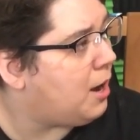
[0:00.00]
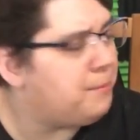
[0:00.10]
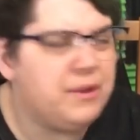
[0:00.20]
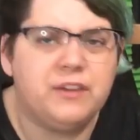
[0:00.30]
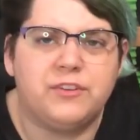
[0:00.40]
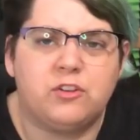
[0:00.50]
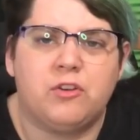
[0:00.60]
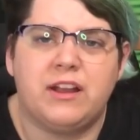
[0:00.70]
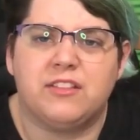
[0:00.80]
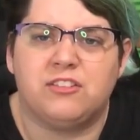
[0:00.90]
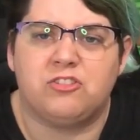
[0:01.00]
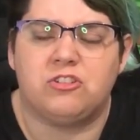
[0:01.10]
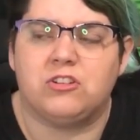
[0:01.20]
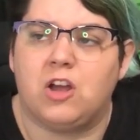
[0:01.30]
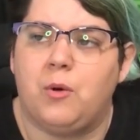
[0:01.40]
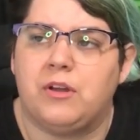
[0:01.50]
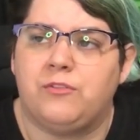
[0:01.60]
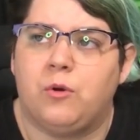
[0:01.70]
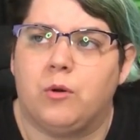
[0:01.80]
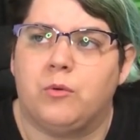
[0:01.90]
a bit of a transition going
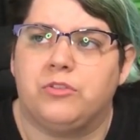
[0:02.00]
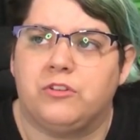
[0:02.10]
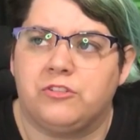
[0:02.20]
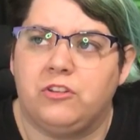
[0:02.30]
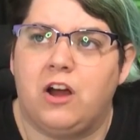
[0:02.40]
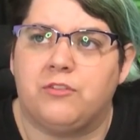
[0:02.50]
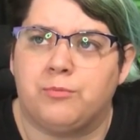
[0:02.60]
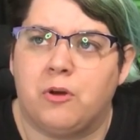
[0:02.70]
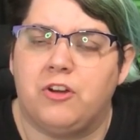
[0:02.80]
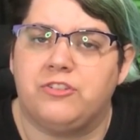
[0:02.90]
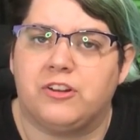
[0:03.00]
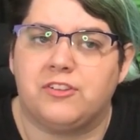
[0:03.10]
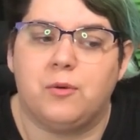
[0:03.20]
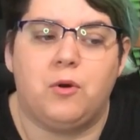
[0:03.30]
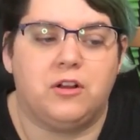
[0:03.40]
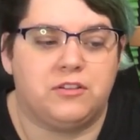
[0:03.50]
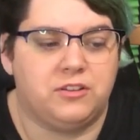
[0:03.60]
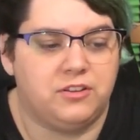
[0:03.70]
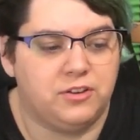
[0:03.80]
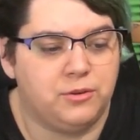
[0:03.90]
forward. There's a lot of projects I want
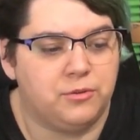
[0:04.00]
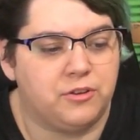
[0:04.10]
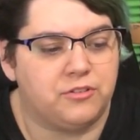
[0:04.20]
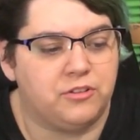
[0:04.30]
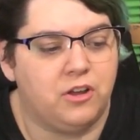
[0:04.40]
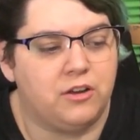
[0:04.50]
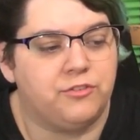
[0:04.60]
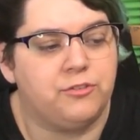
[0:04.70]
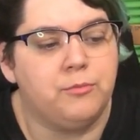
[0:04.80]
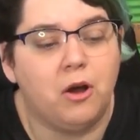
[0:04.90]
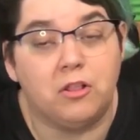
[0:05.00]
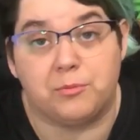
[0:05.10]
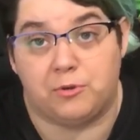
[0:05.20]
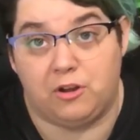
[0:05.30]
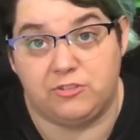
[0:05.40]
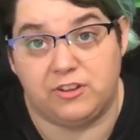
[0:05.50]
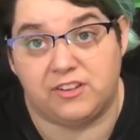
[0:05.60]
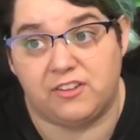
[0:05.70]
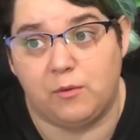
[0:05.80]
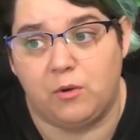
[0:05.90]
to do. There's a lot of smaller
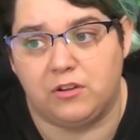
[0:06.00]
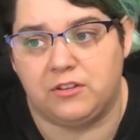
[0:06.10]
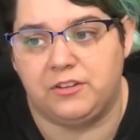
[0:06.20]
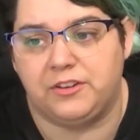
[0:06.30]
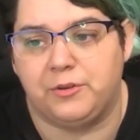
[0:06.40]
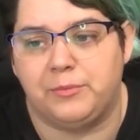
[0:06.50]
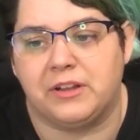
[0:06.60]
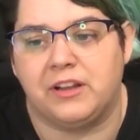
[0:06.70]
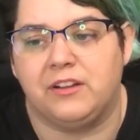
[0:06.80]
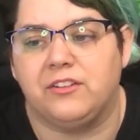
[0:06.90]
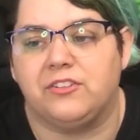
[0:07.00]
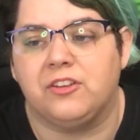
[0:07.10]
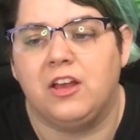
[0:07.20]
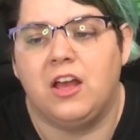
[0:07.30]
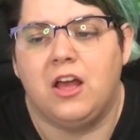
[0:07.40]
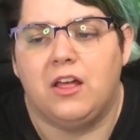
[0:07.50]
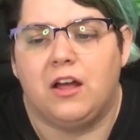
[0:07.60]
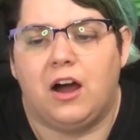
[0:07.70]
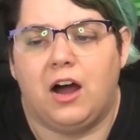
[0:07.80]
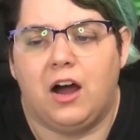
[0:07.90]
projects I want to do, because
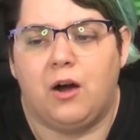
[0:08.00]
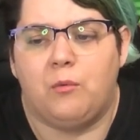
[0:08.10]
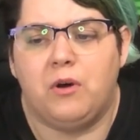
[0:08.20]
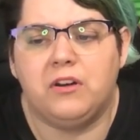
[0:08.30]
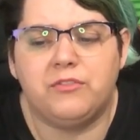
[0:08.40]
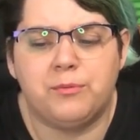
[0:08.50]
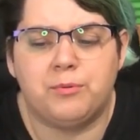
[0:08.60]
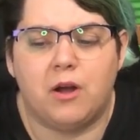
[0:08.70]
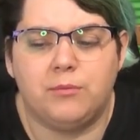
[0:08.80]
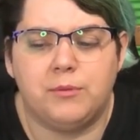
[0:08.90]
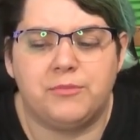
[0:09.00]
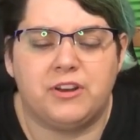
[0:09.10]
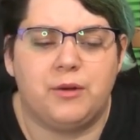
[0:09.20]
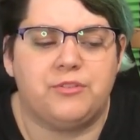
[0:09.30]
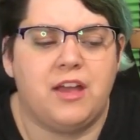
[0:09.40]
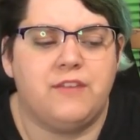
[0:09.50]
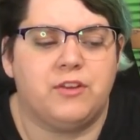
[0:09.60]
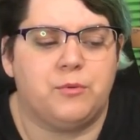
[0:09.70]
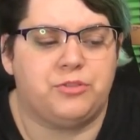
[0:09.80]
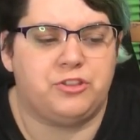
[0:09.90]
one of the problems that I was
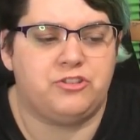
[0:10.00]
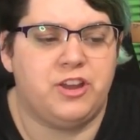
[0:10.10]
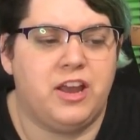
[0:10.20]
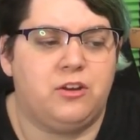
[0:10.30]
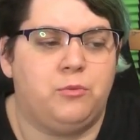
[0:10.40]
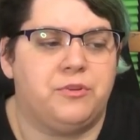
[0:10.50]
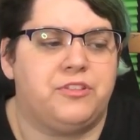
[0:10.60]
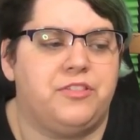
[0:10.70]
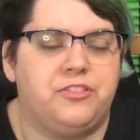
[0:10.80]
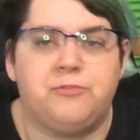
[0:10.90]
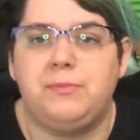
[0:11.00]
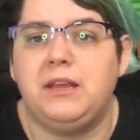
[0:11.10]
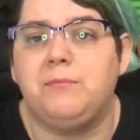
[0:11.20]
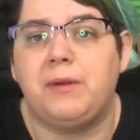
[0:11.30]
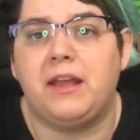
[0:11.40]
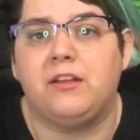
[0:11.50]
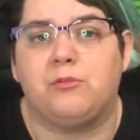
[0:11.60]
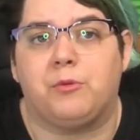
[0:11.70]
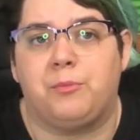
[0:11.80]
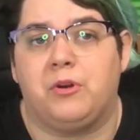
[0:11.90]
having with the channel was that the speed
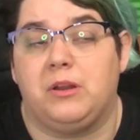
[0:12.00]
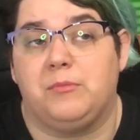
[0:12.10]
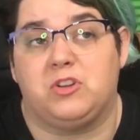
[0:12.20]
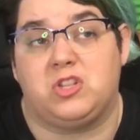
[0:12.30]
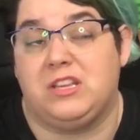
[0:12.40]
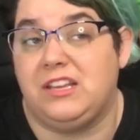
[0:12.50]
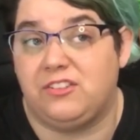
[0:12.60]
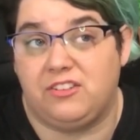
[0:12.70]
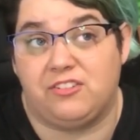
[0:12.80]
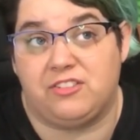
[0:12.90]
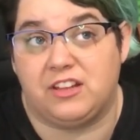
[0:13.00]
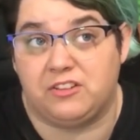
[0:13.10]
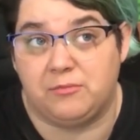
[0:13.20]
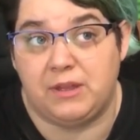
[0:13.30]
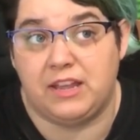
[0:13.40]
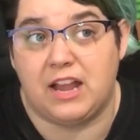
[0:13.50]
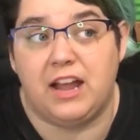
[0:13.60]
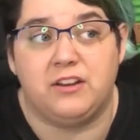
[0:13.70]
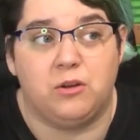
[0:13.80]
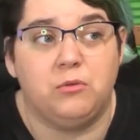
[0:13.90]
paints were pretty much the easiest thing to make.
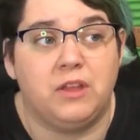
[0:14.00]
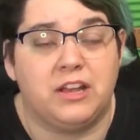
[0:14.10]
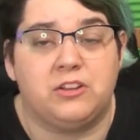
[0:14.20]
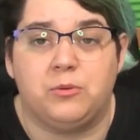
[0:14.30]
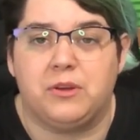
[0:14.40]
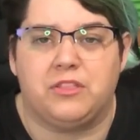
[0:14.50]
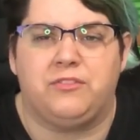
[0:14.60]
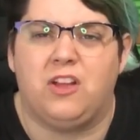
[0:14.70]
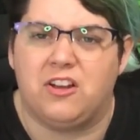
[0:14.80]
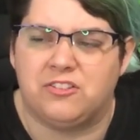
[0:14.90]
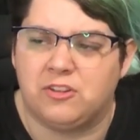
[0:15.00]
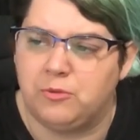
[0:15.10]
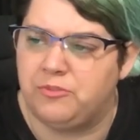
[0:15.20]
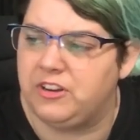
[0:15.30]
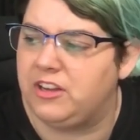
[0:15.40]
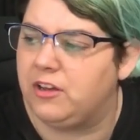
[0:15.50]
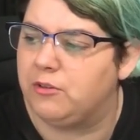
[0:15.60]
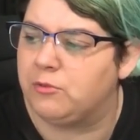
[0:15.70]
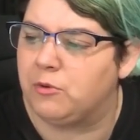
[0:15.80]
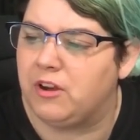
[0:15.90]
I don't like doing the Flosstube
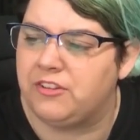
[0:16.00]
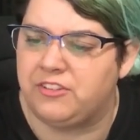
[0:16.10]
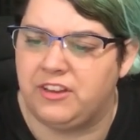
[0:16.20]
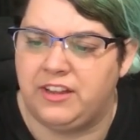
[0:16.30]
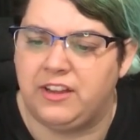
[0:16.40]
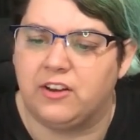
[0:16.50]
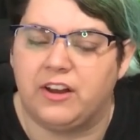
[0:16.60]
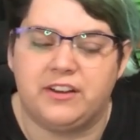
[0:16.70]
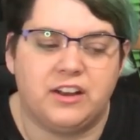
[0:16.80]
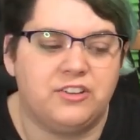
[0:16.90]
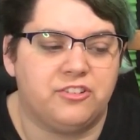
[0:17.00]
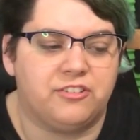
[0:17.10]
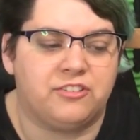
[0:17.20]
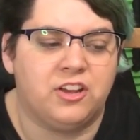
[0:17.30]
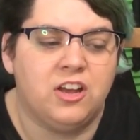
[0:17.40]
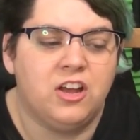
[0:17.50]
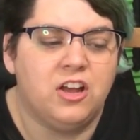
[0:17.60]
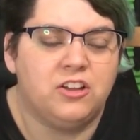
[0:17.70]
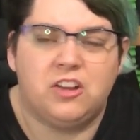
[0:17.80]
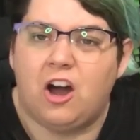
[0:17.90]
videos where I sit here and I just
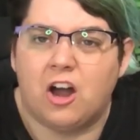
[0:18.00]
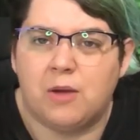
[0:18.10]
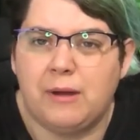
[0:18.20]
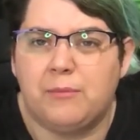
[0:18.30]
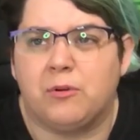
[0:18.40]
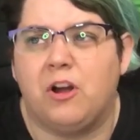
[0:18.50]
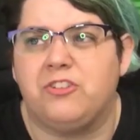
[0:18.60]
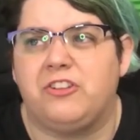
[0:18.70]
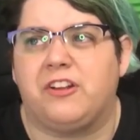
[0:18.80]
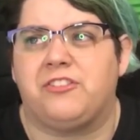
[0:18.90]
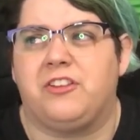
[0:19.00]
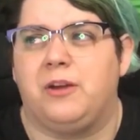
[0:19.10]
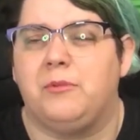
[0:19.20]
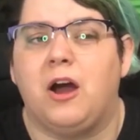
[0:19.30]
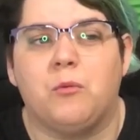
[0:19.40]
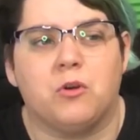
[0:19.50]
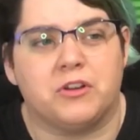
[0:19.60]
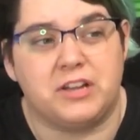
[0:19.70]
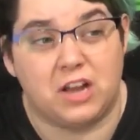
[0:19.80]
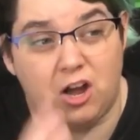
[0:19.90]
talk about projects that I'm not
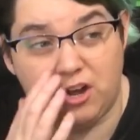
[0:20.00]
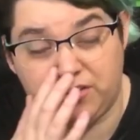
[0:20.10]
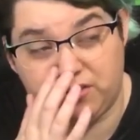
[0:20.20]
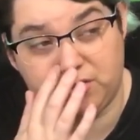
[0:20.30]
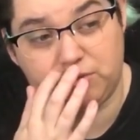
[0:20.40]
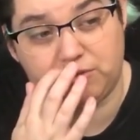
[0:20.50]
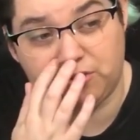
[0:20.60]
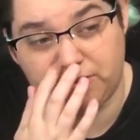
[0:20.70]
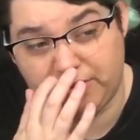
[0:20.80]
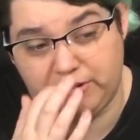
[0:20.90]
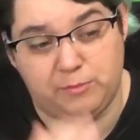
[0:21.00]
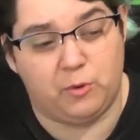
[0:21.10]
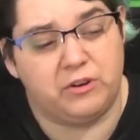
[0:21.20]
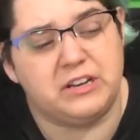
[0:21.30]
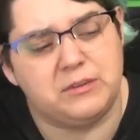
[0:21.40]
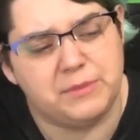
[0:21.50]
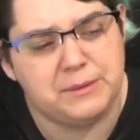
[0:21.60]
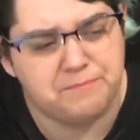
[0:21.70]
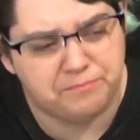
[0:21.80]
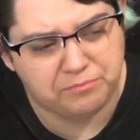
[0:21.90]
working on. Those are very boring to
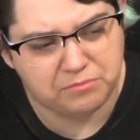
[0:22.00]
me.